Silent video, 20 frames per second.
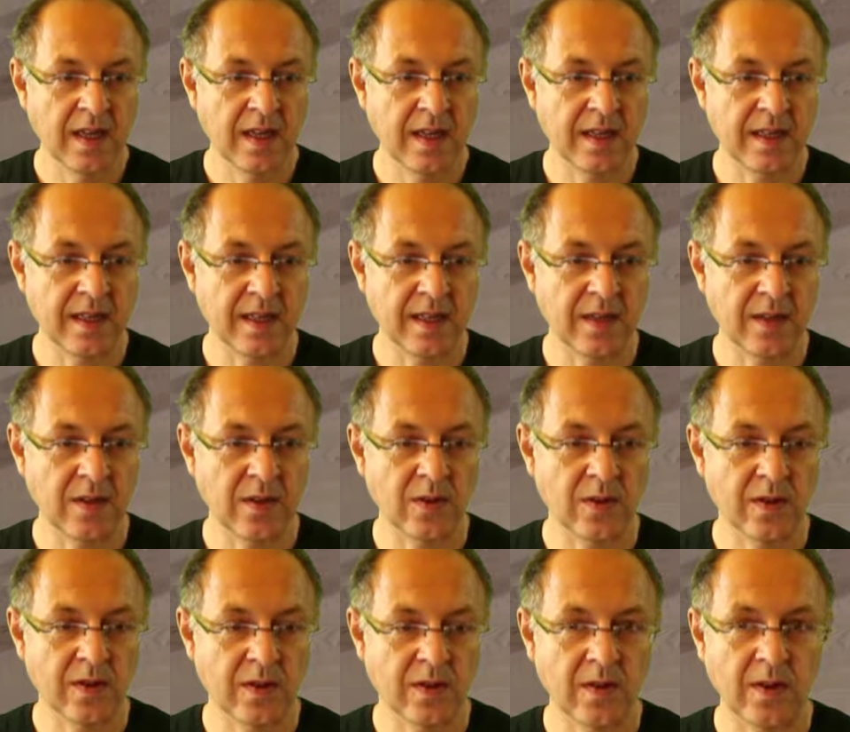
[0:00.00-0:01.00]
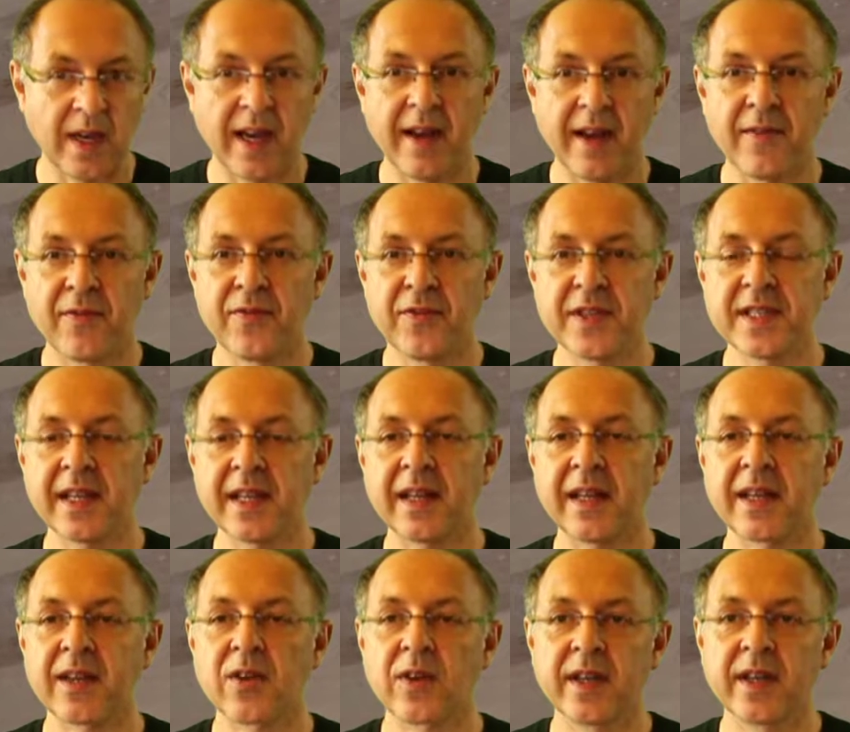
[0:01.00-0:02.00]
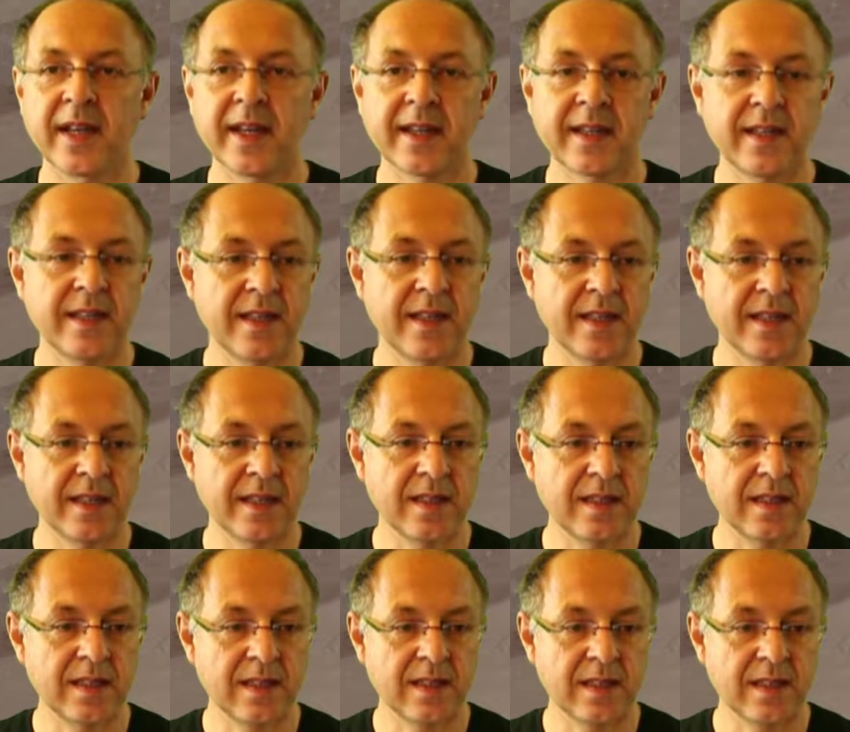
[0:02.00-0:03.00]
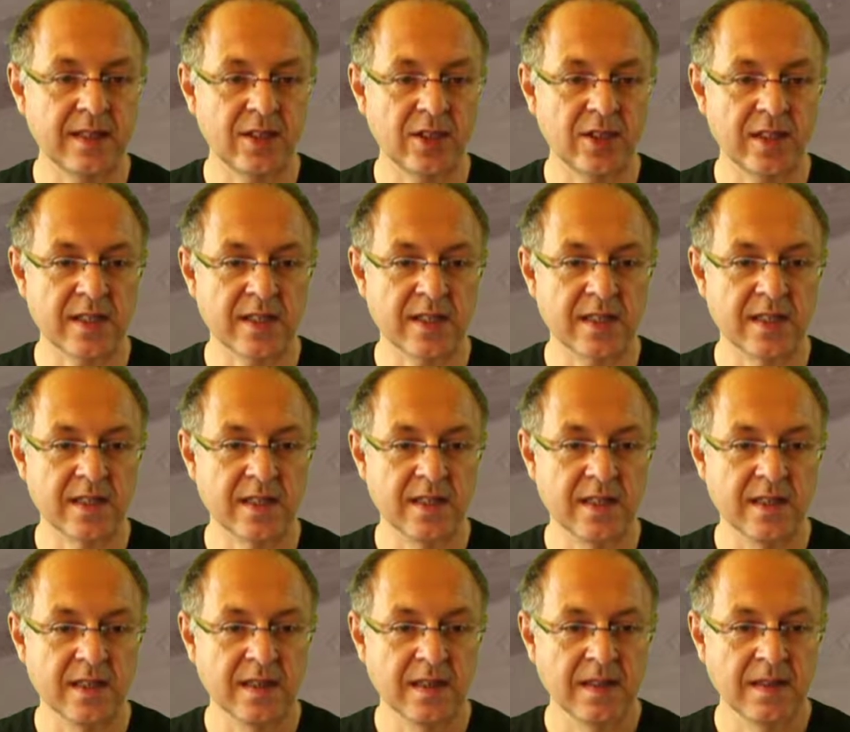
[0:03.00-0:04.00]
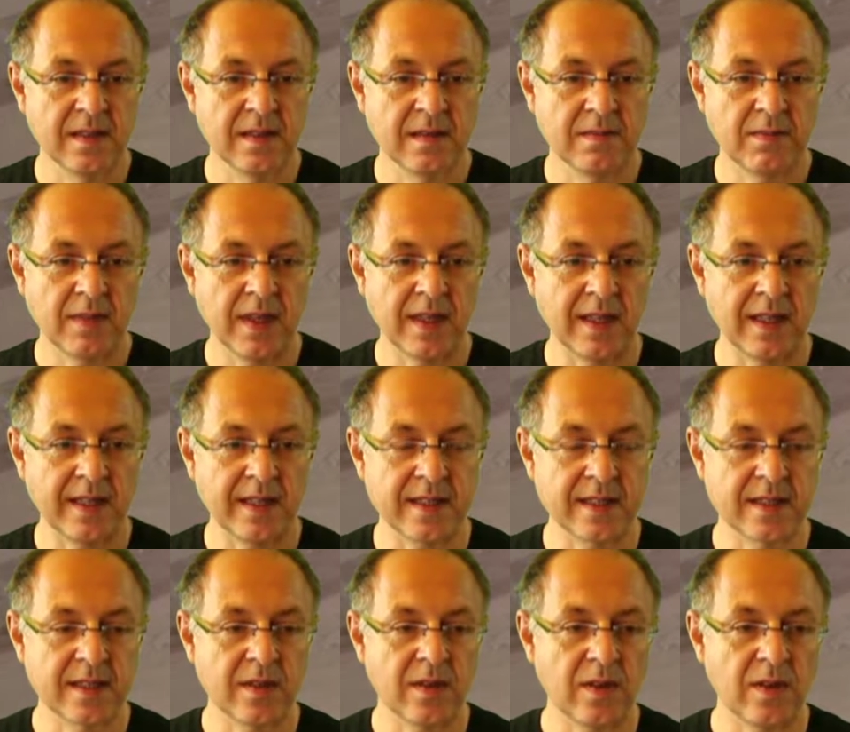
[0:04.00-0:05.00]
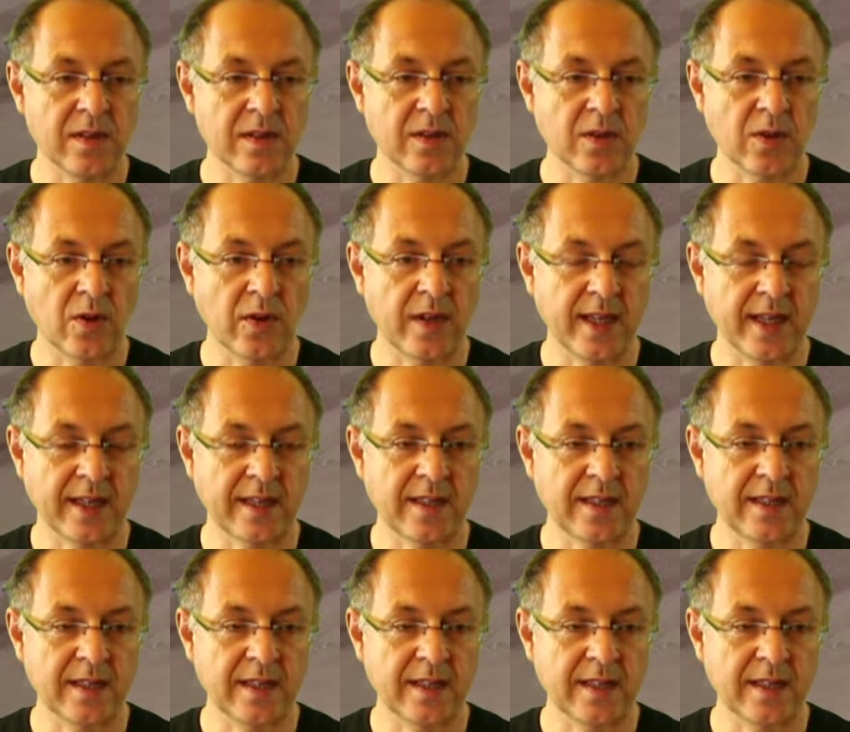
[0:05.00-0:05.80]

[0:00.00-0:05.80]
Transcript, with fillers: now I have physically connected and uh, just, yeah, let's also connect the